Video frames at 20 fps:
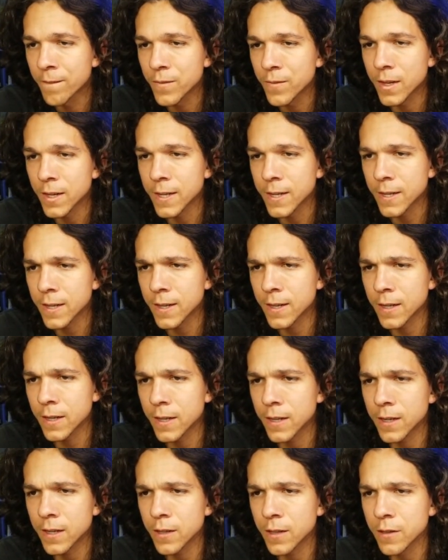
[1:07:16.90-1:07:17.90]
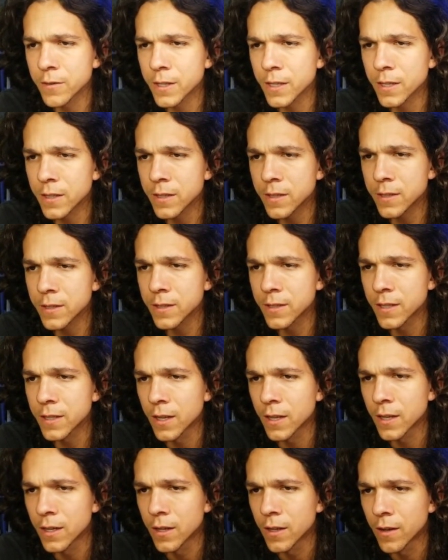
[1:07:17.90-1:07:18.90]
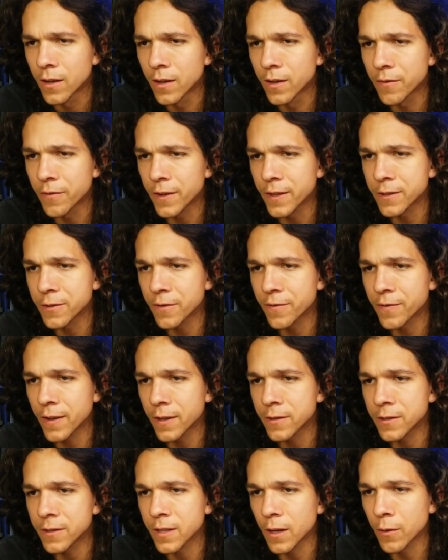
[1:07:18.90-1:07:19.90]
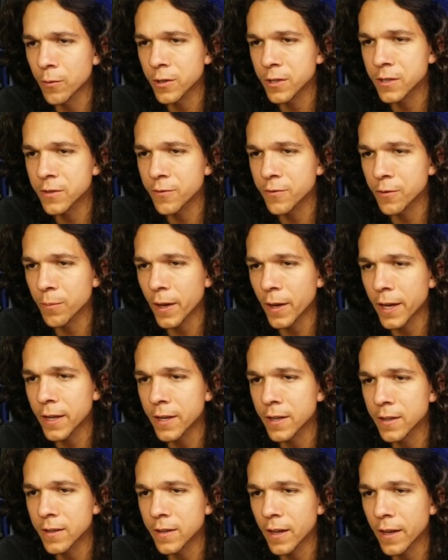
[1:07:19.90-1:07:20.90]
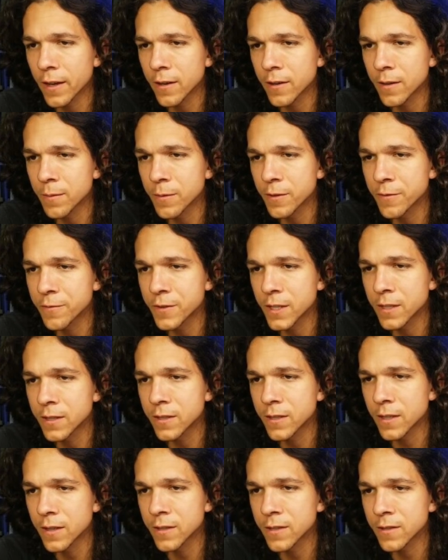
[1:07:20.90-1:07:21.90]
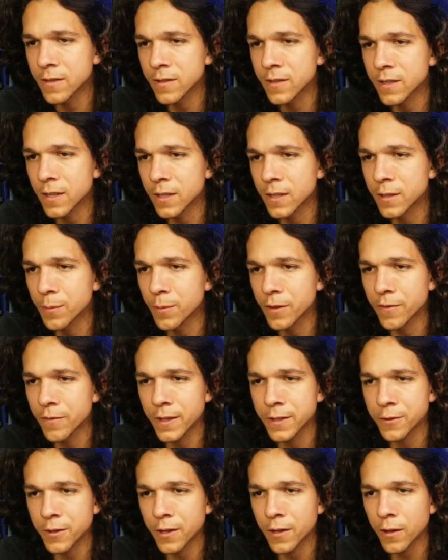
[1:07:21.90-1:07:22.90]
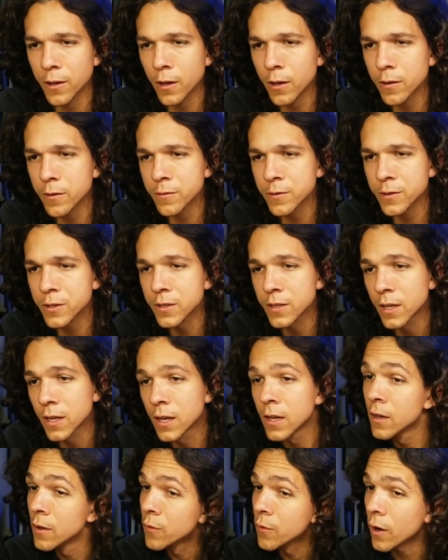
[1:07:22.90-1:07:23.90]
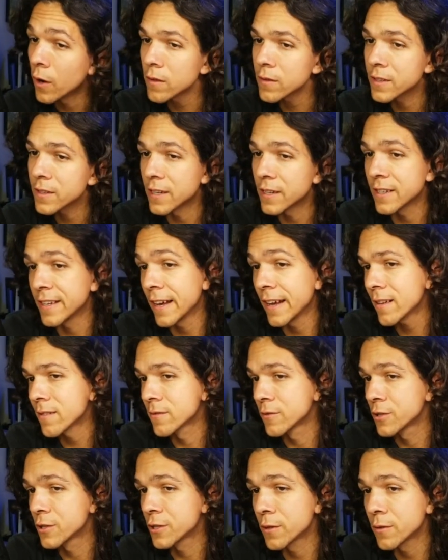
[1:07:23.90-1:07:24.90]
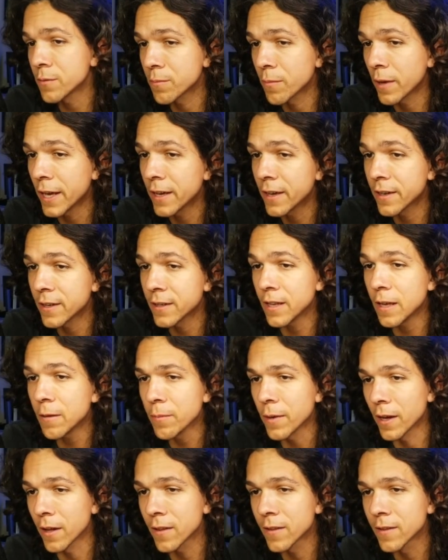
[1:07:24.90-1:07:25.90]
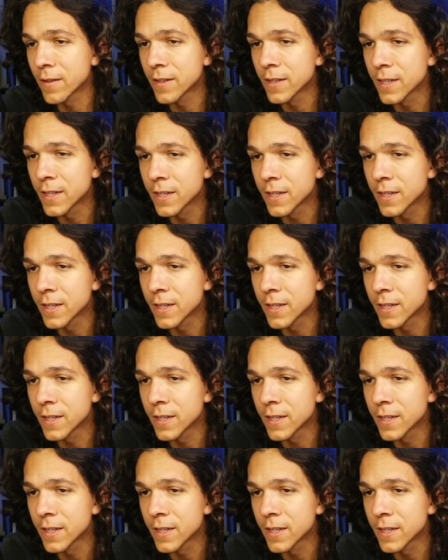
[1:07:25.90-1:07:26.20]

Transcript: Uh, Lucas, the Veydra founders now works for Make It. Their MFT series are said to be Veydra clones. Well, then yeah, shoot Meike an email.